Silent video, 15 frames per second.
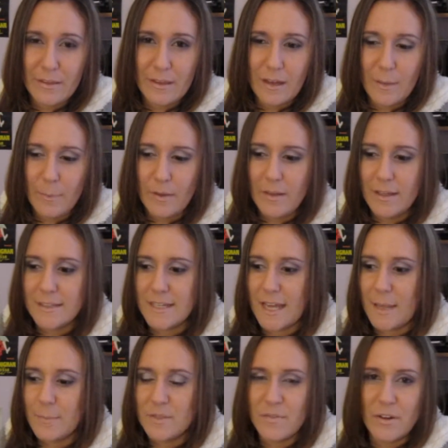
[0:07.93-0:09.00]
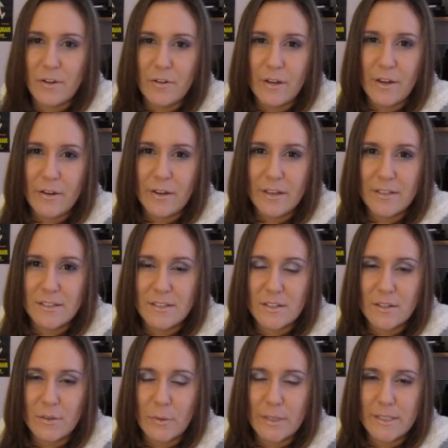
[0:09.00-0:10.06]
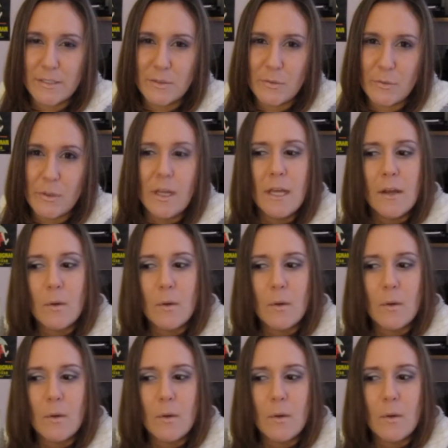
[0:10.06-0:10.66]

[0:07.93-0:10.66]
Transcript: A lot of times veterinarians are going to